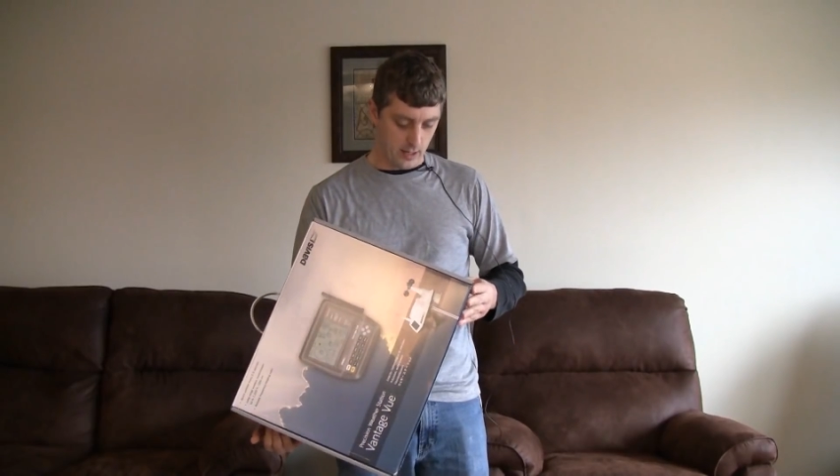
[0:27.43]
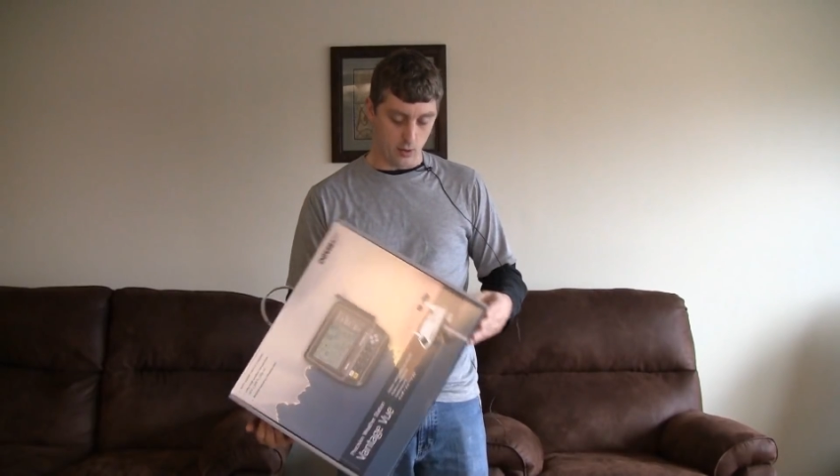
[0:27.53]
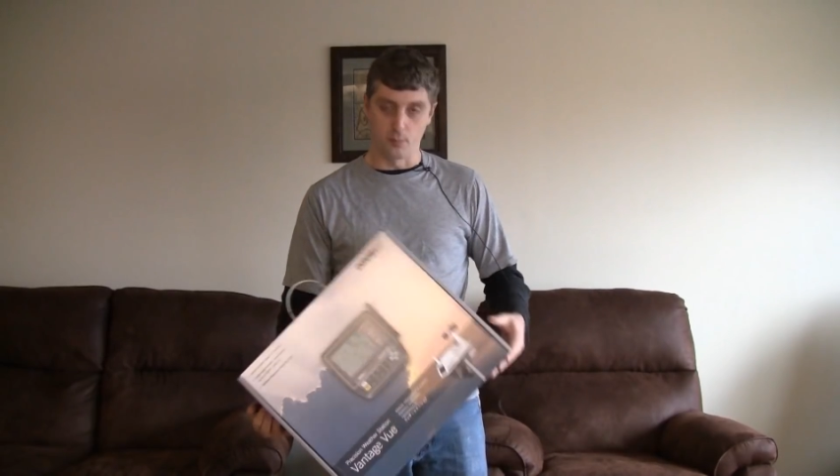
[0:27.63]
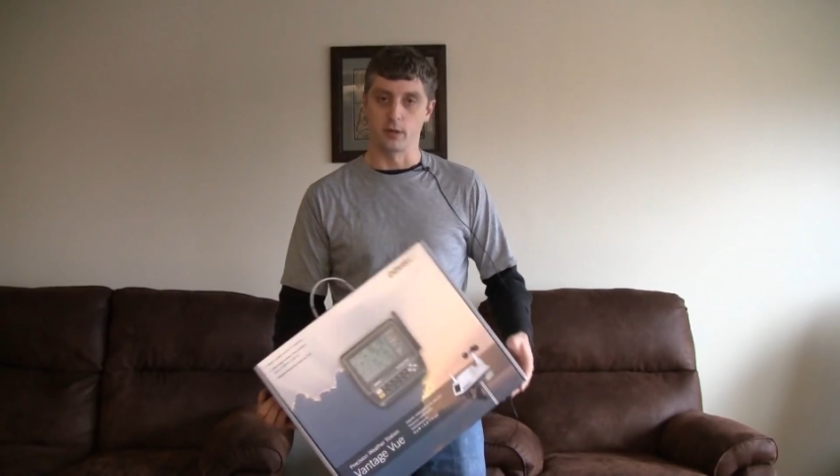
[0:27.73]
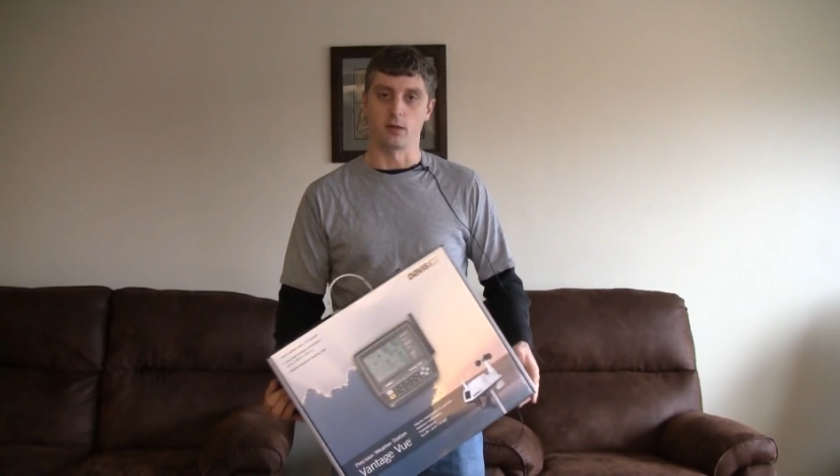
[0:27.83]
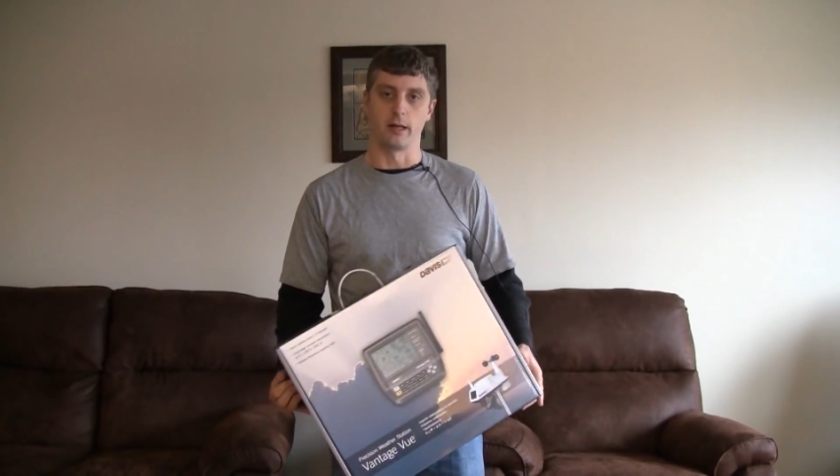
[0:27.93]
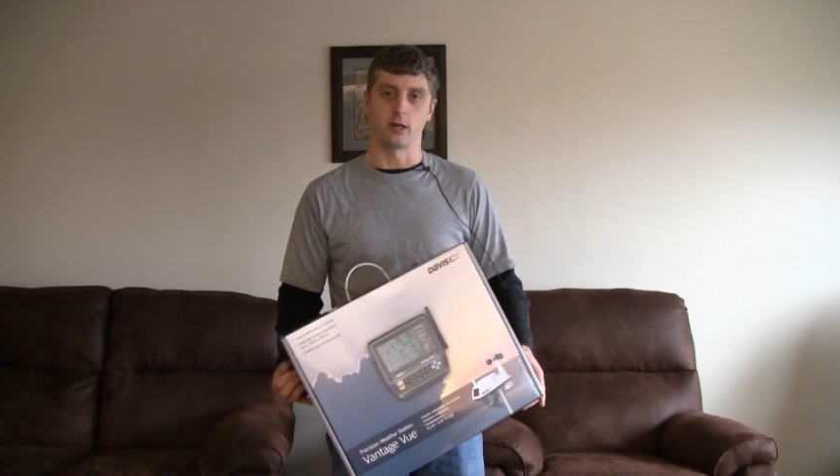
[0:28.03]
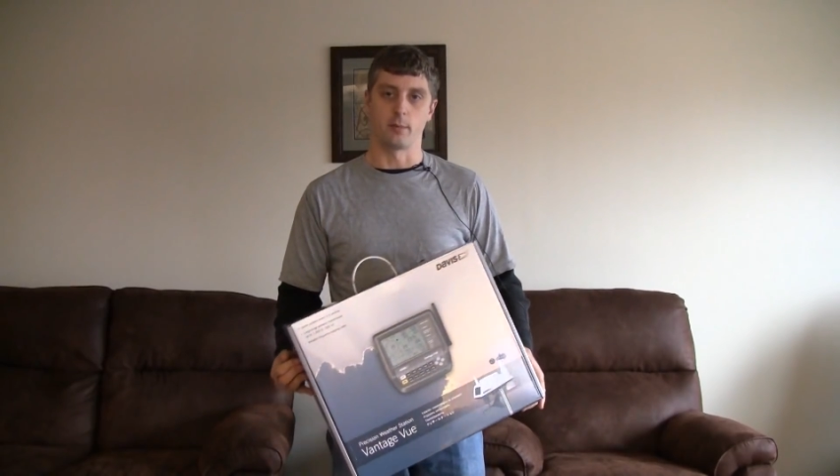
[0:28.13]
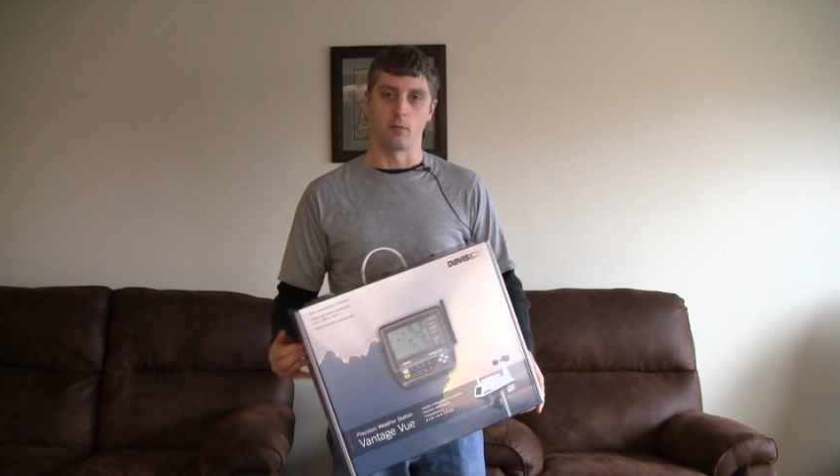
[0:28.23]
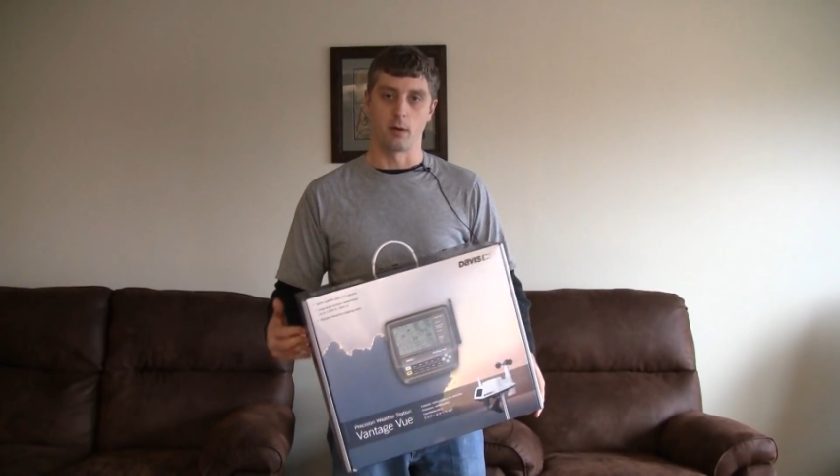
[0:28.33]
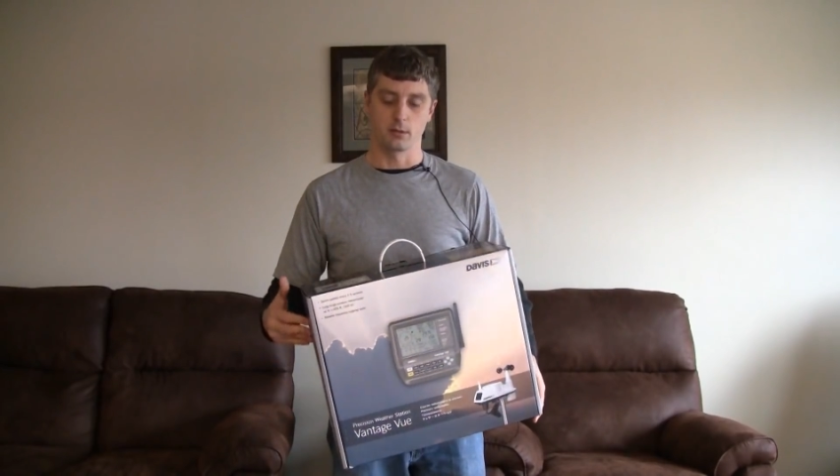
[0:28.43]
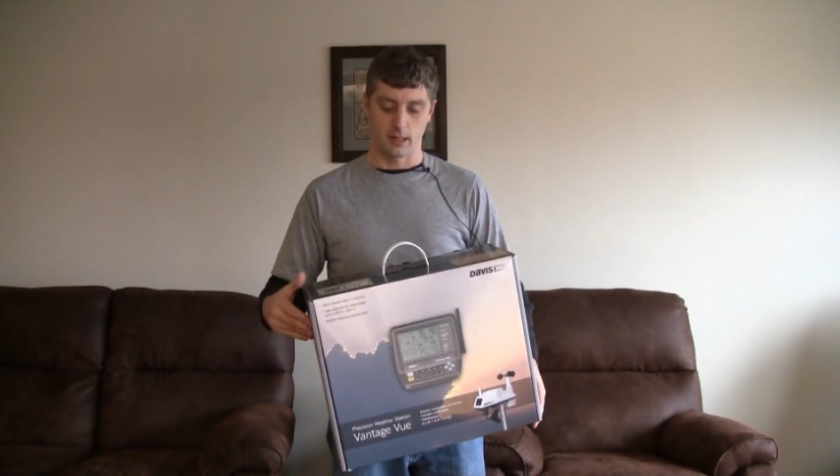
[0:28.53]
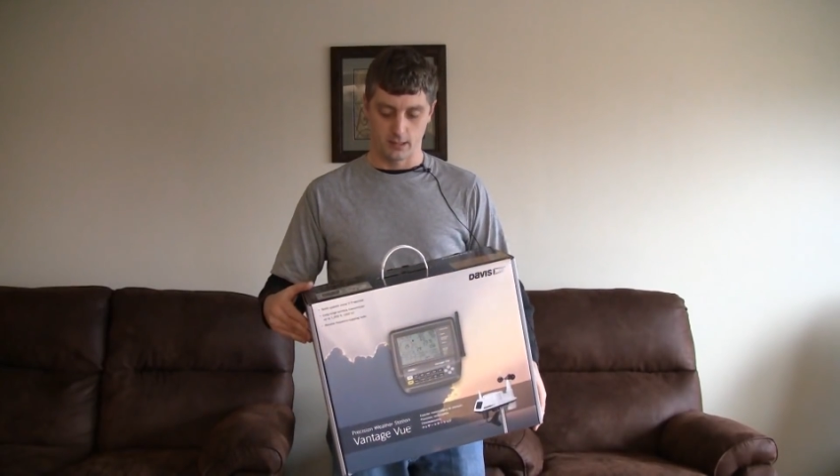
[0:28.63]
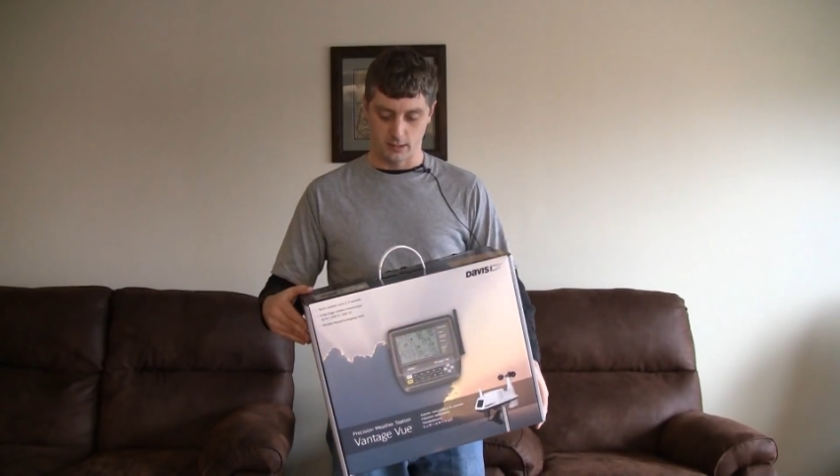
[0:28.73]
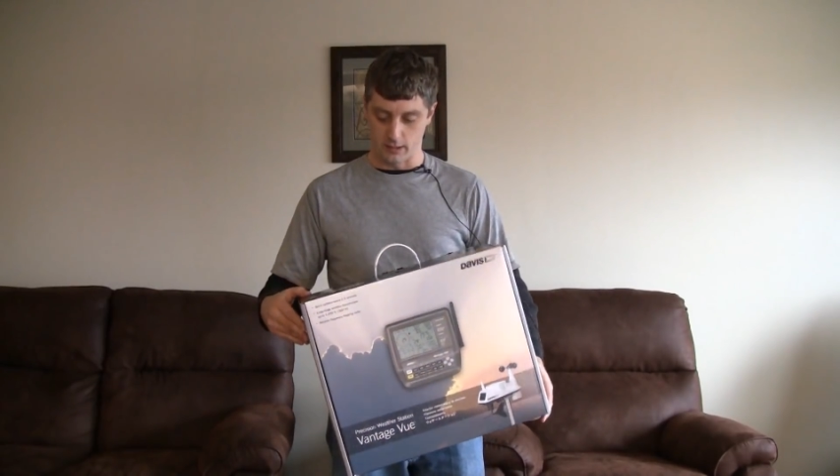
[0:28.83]
I'll put the link on my
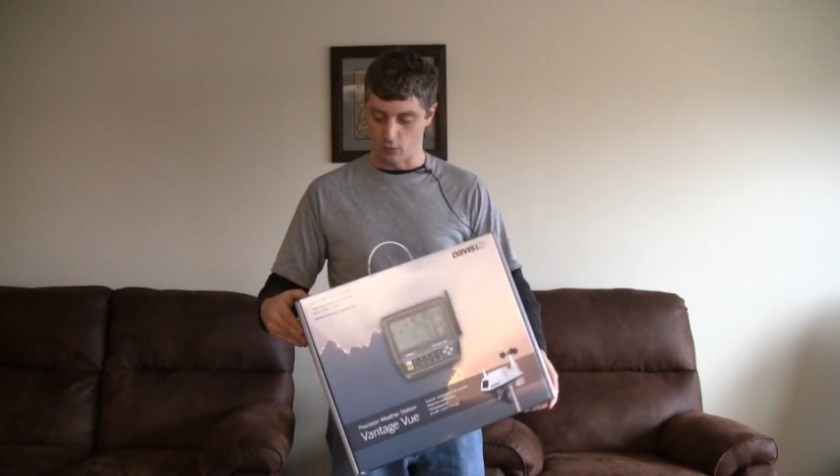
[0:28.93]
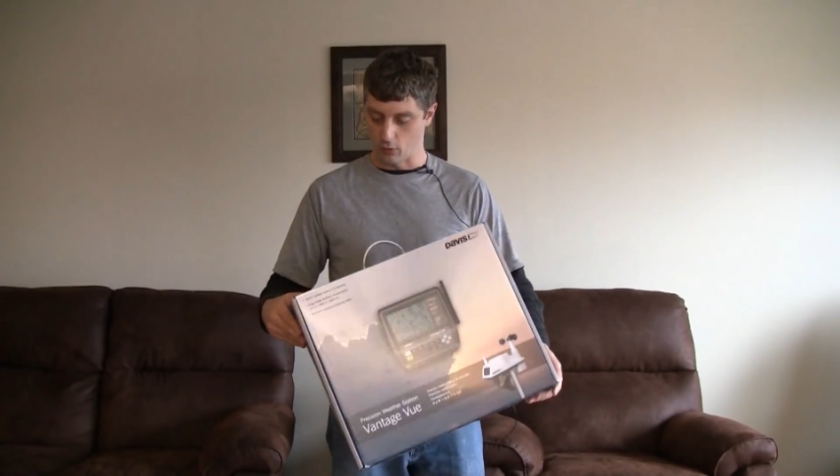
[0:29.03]
website so you can